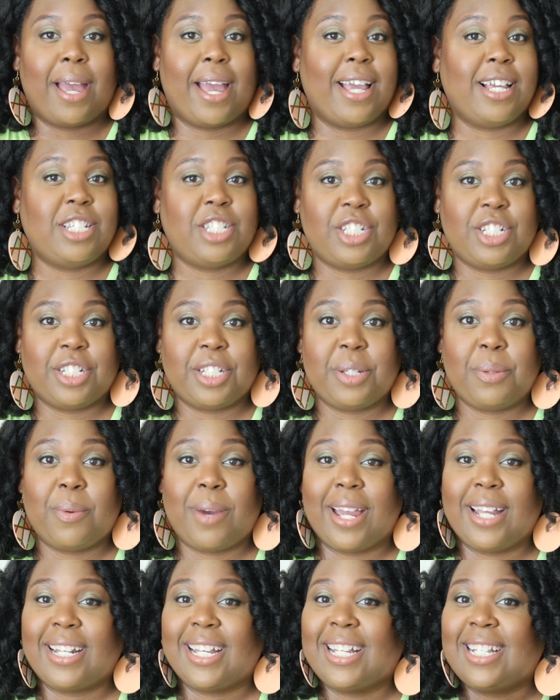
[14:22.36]
patiently
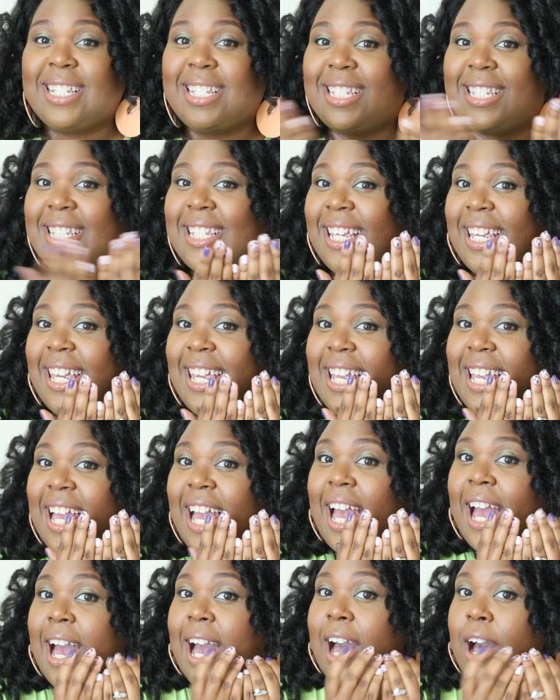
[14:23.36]
wait and see
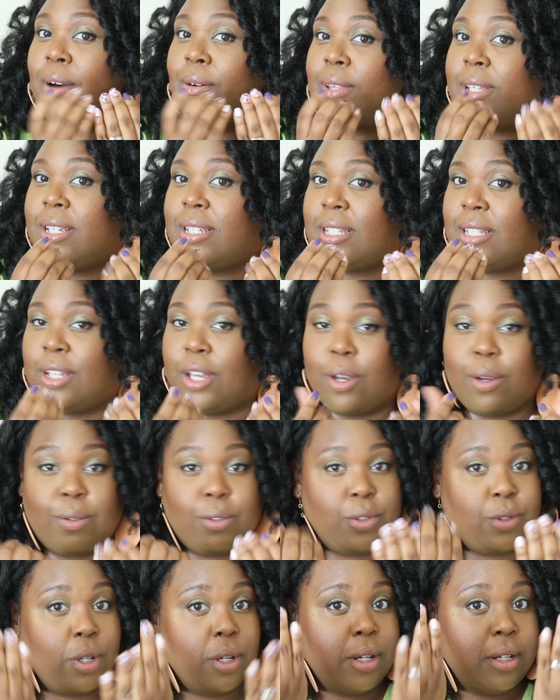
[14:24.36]
how these
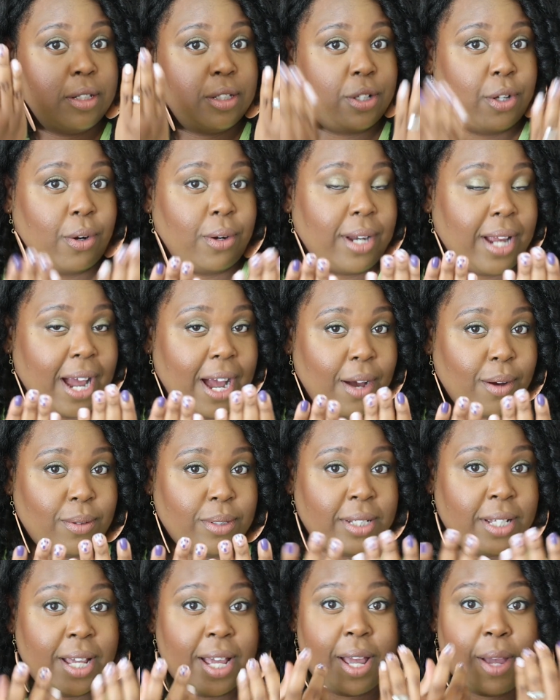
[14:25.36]
nails turn
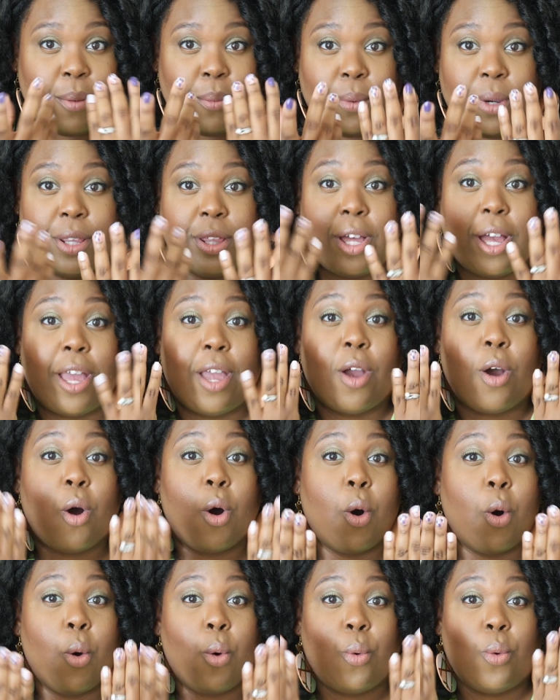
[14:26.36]
out with a
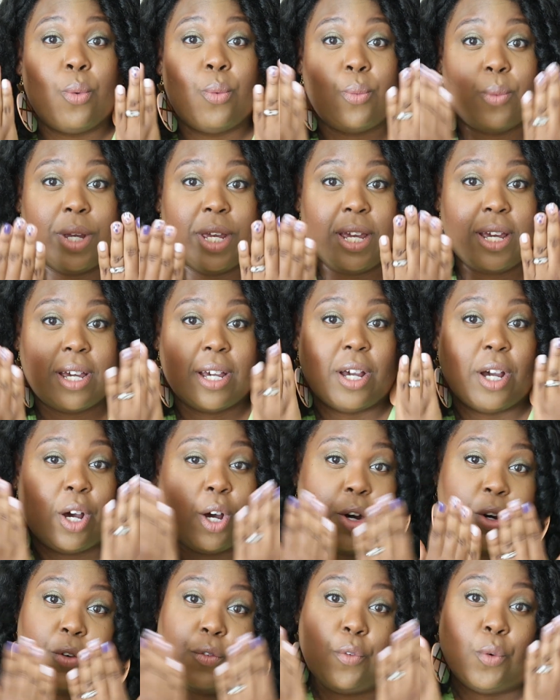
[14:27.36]
whole week
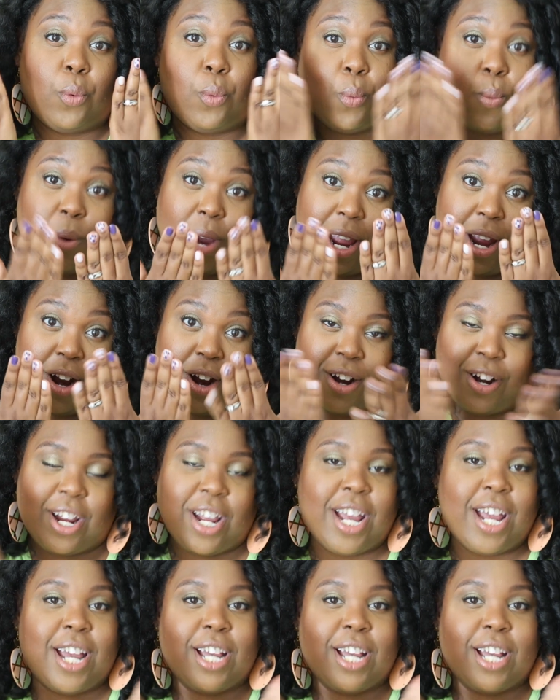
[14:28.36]
of wear.